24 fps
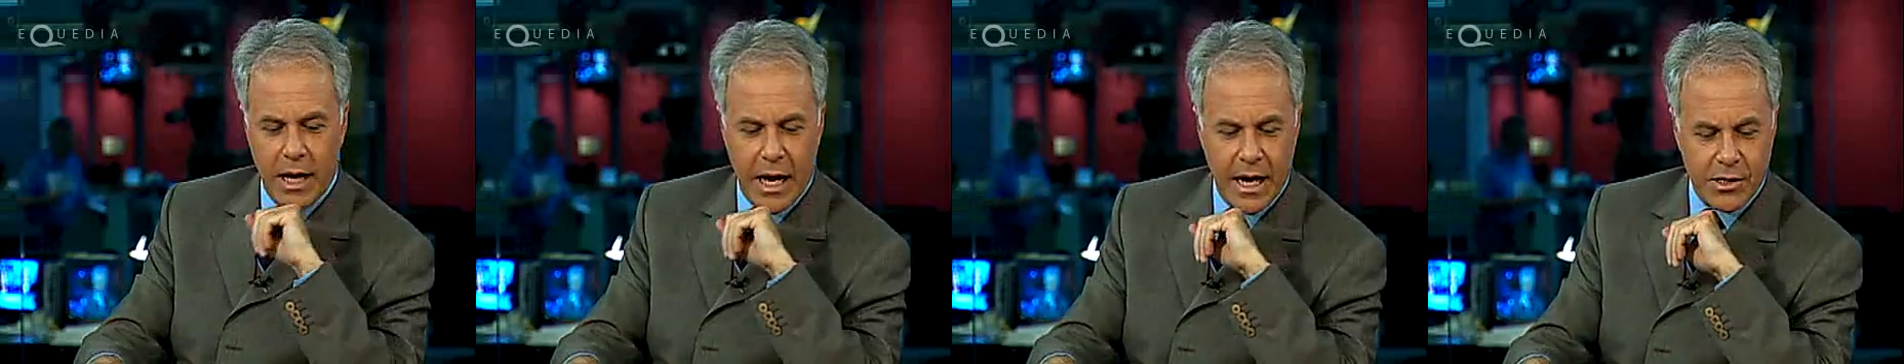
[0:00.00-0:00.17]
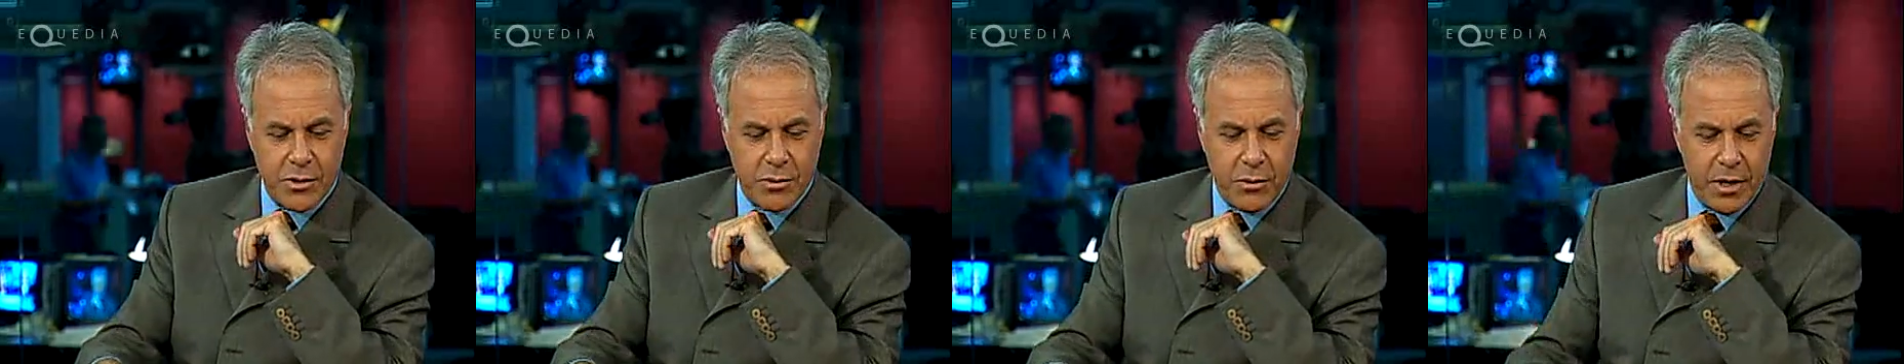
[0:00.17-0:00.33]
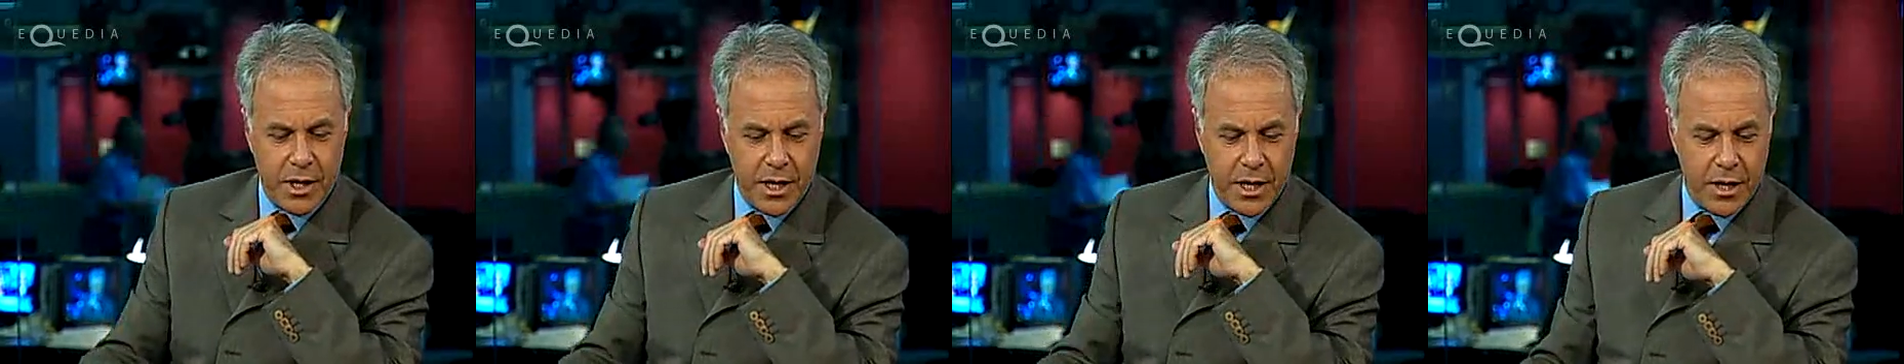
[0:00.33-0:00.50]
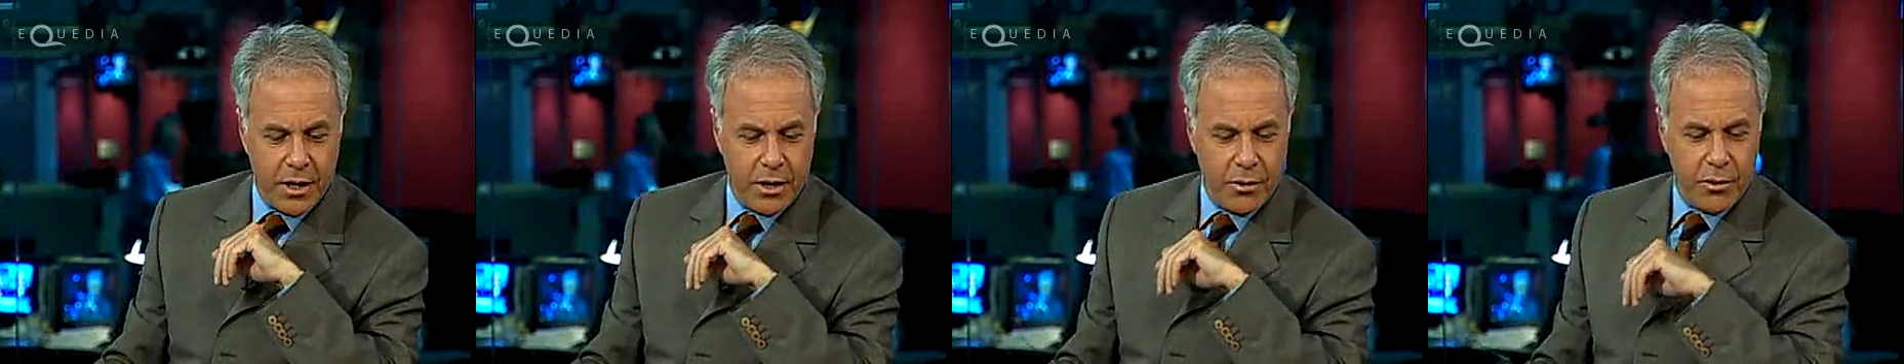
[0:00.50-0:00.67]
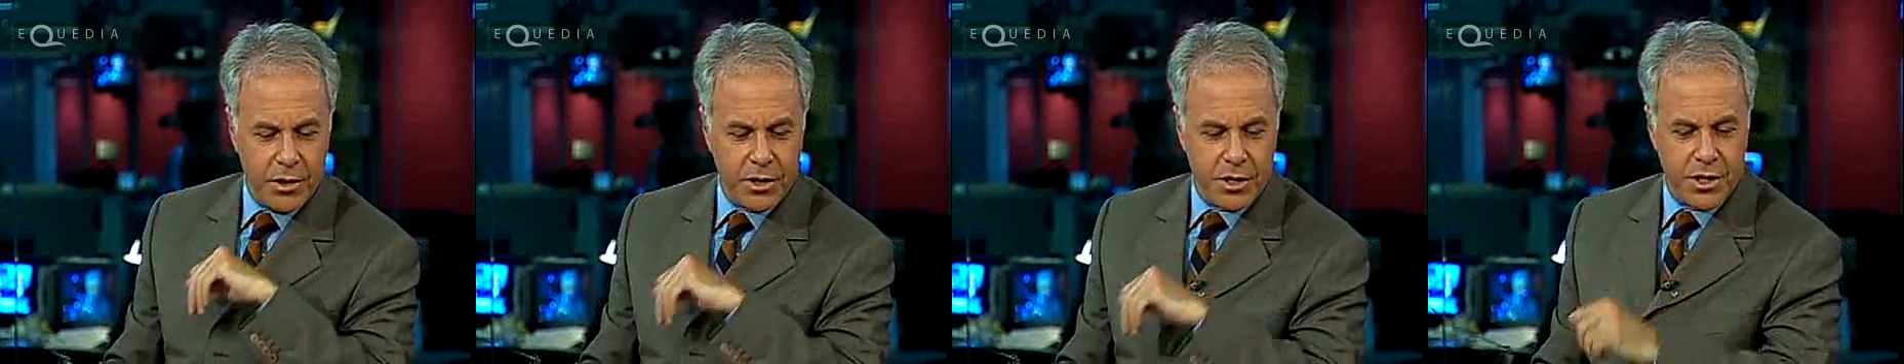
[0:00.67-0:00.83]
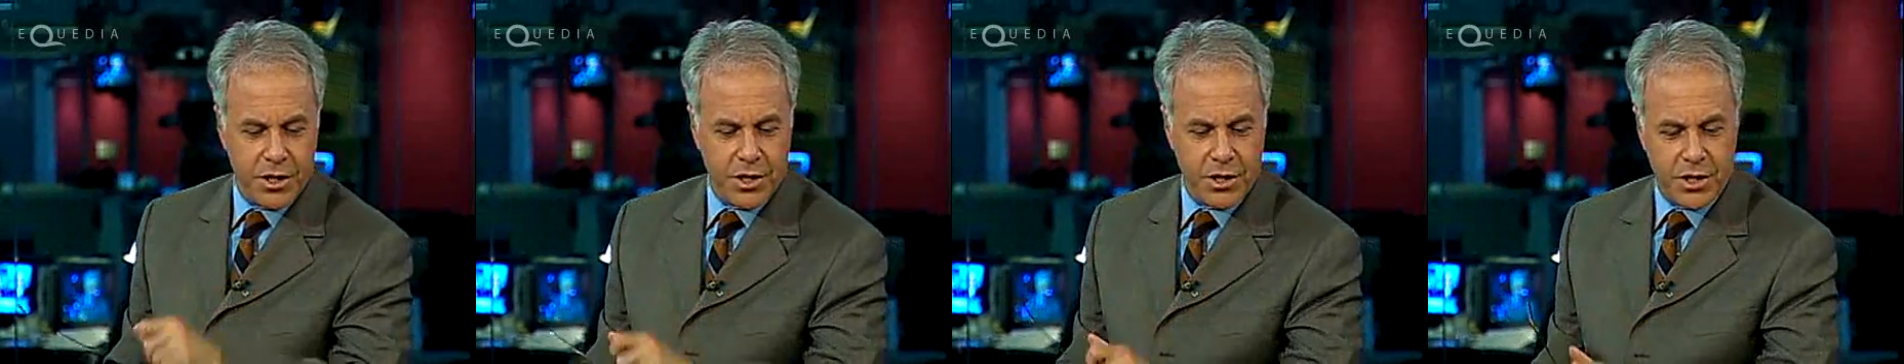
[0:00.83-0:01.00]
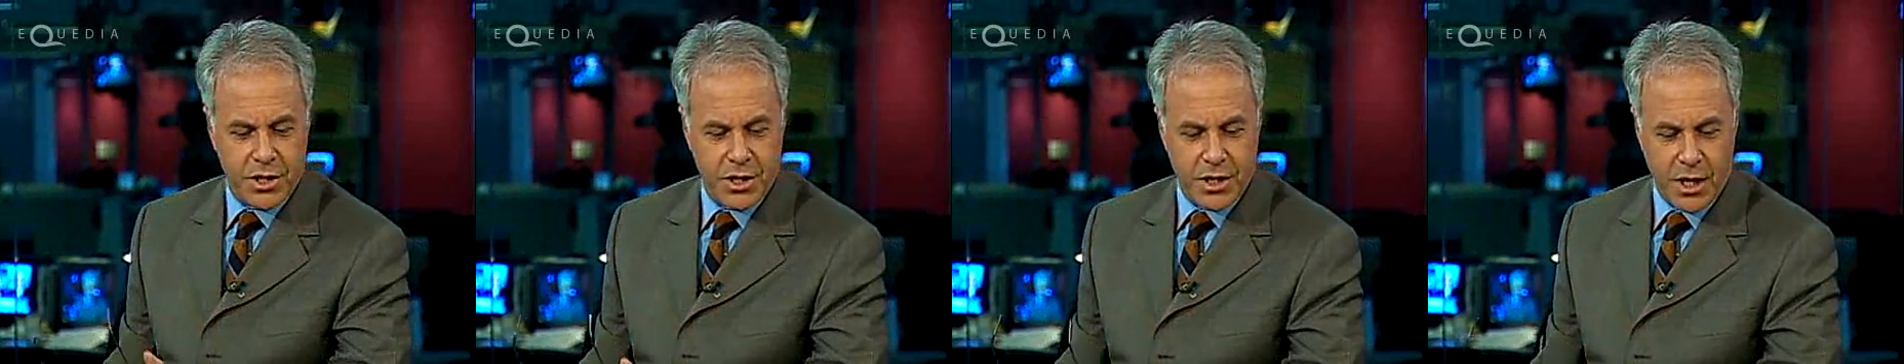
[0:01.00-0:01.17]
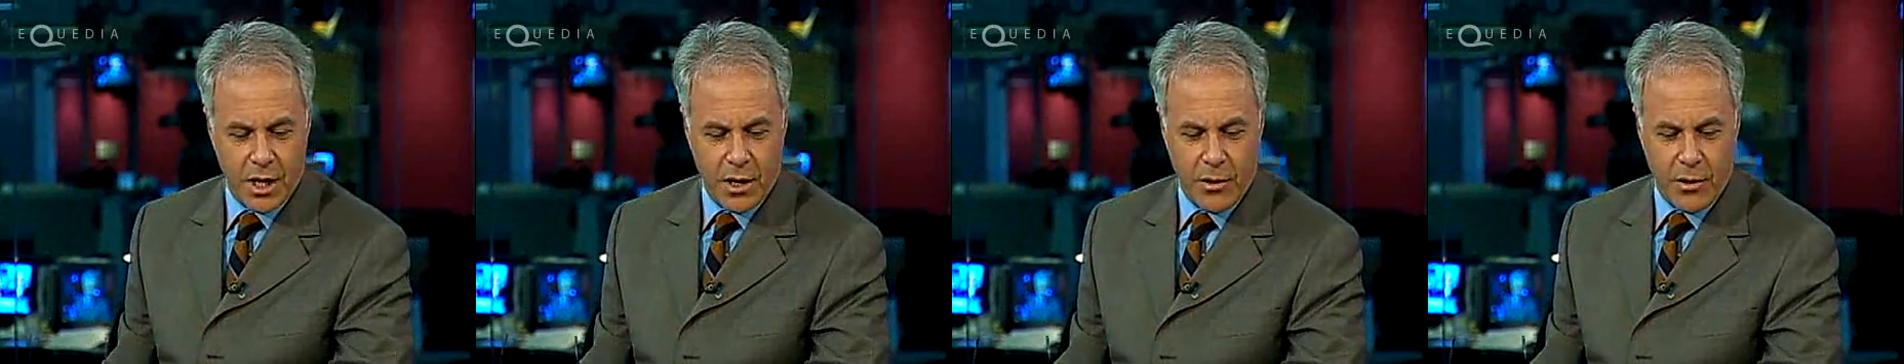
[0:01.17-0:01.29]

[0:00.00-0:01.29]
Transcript: last one here, which is